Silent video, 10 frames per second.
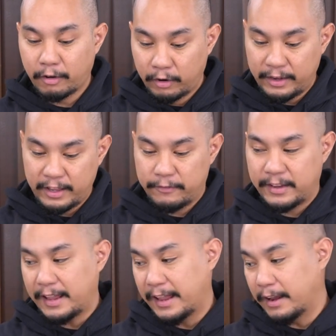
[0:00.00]
or
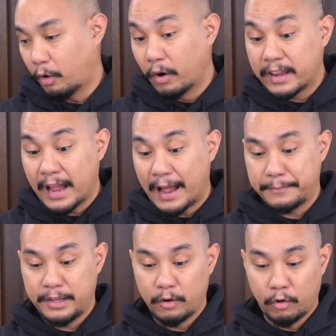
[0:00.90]
even a
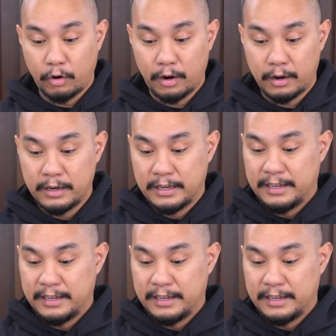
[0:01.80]
Origami or